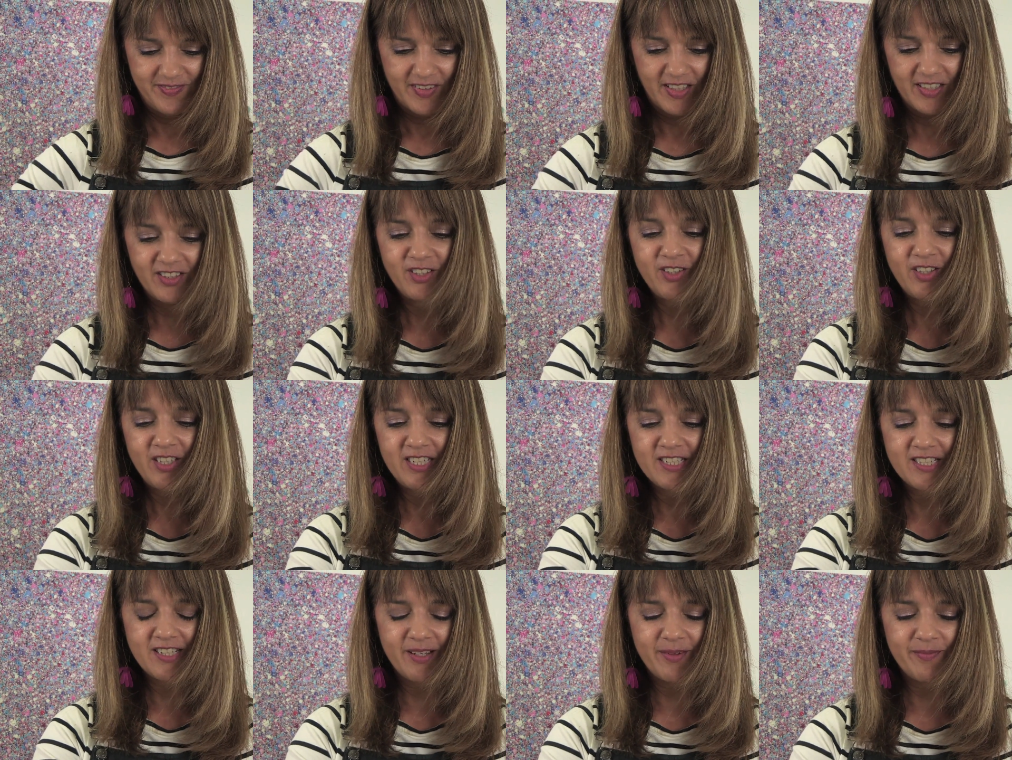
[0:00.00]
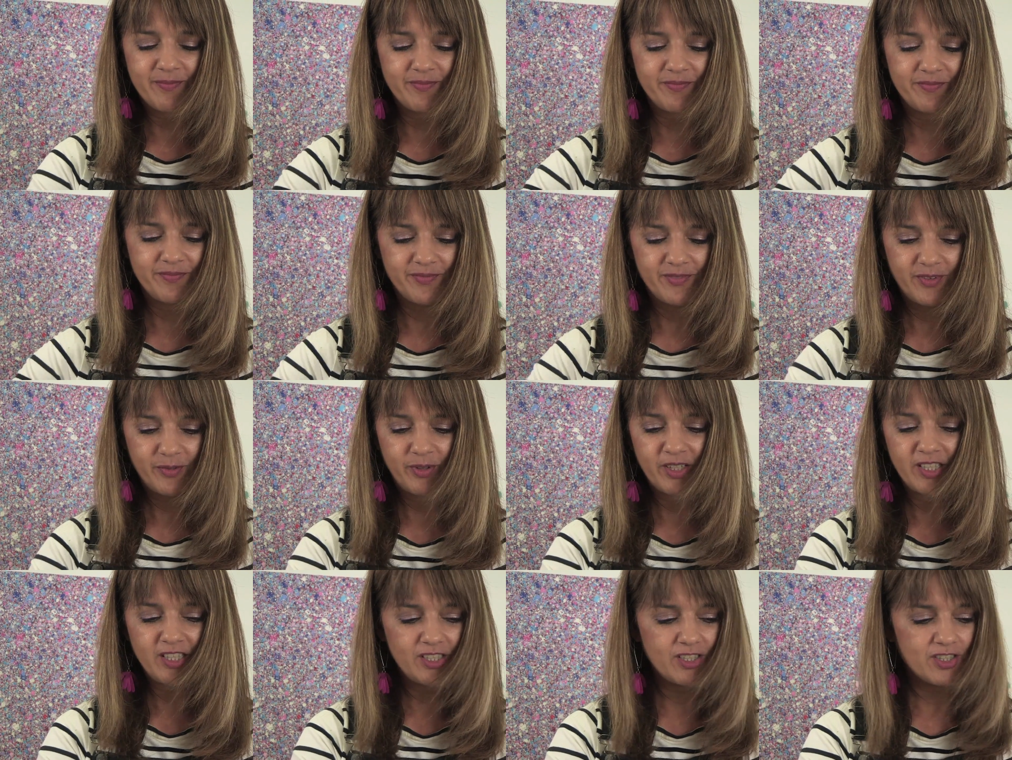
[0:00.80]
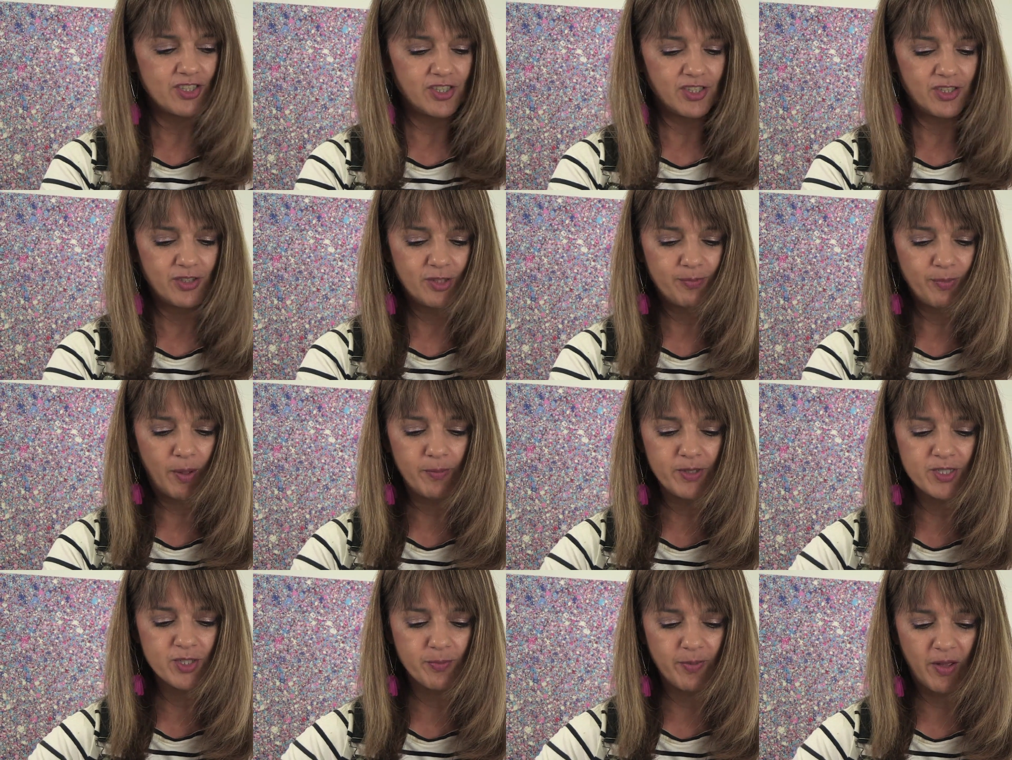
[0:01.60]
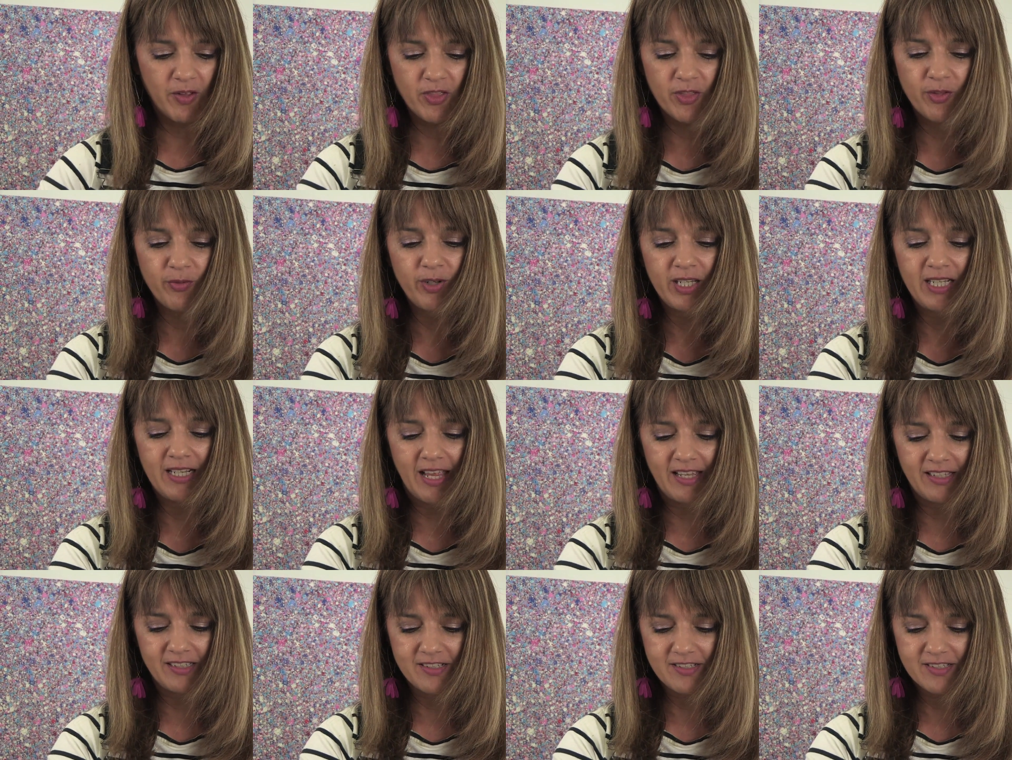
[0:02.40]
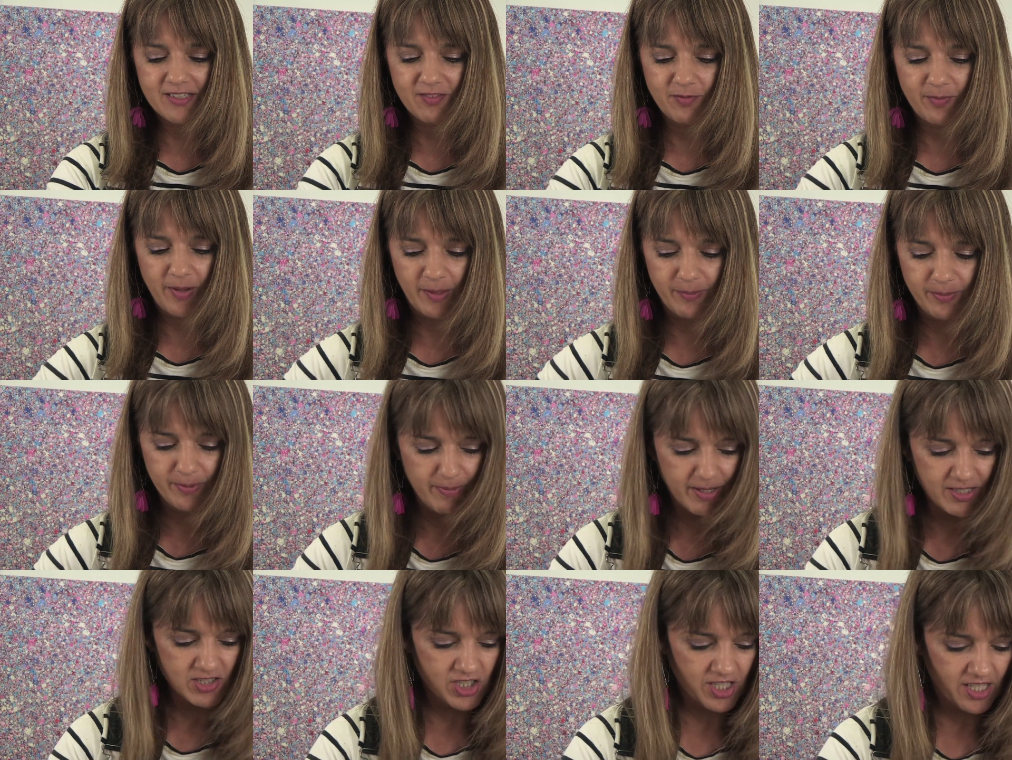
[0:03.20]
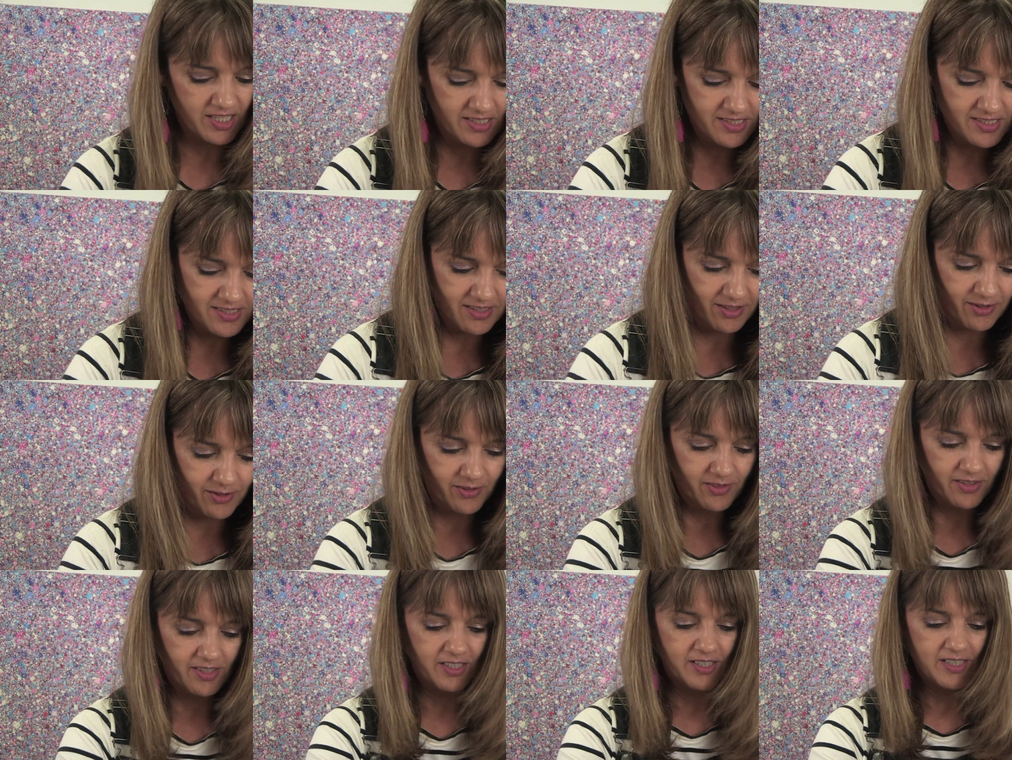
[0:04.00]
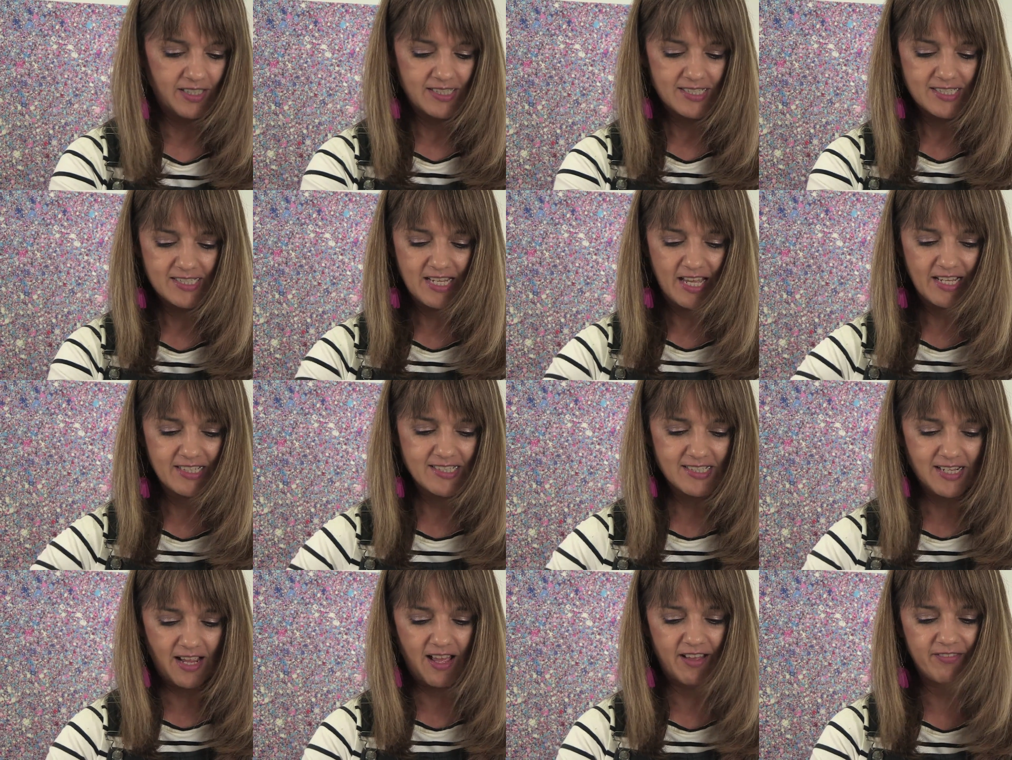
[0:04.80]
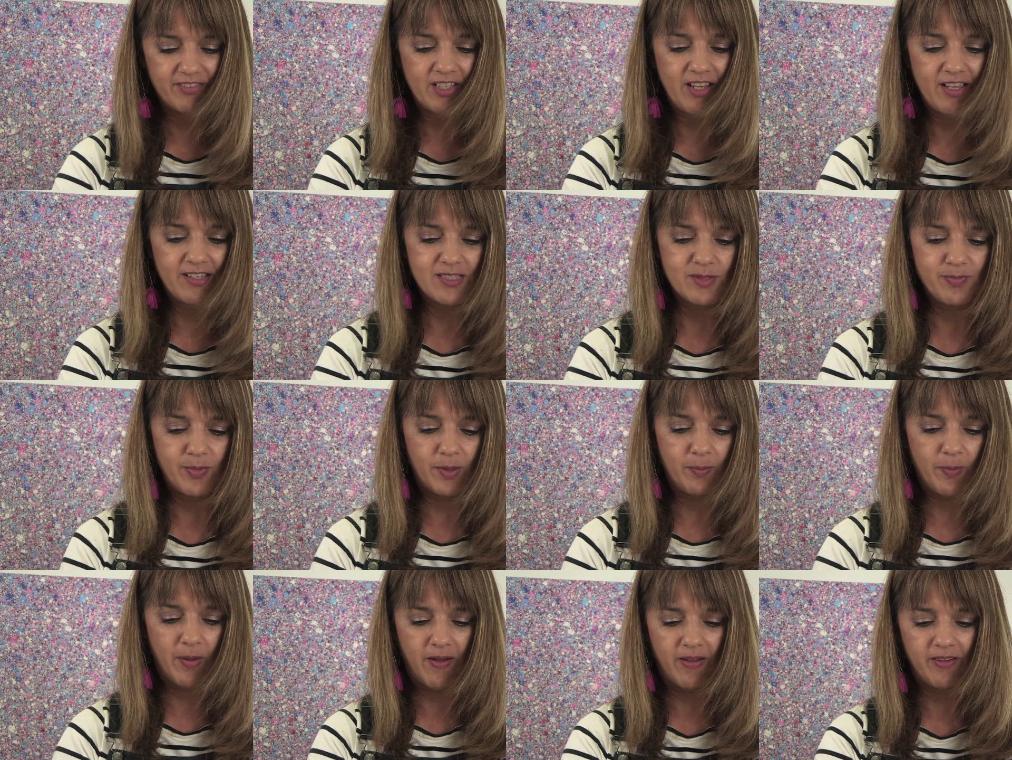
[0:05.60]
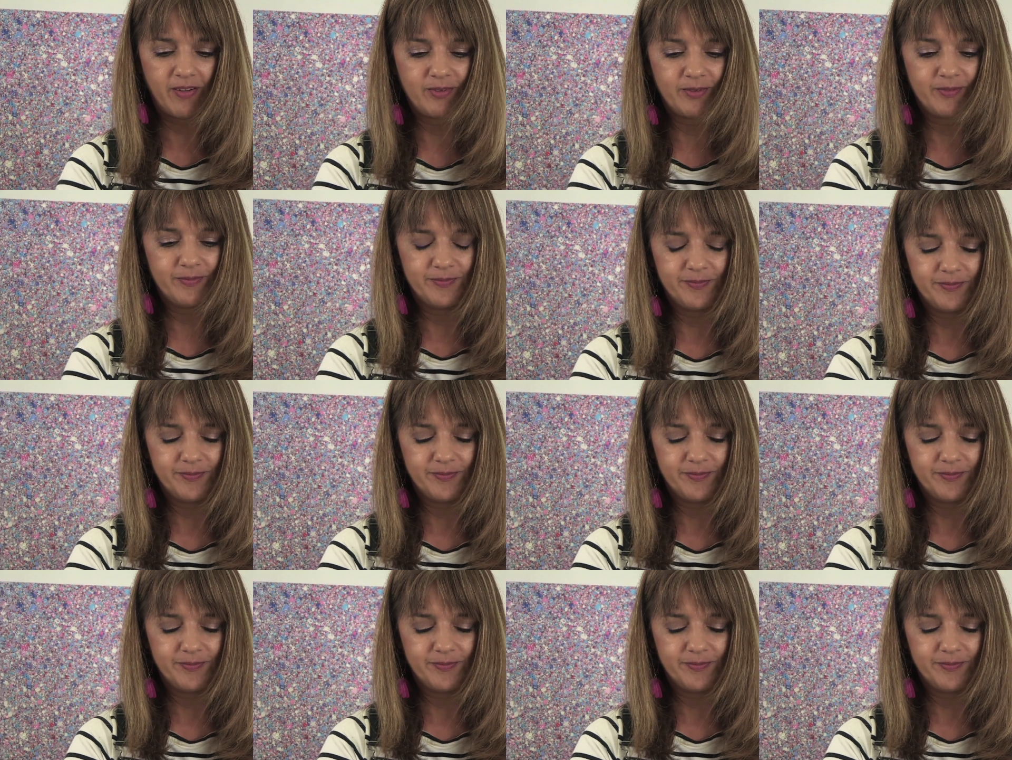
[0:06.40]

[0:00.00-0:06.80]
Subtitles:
And you need, we're going to probably do about 3 layers of paper mache, so nice to have a nice big pile.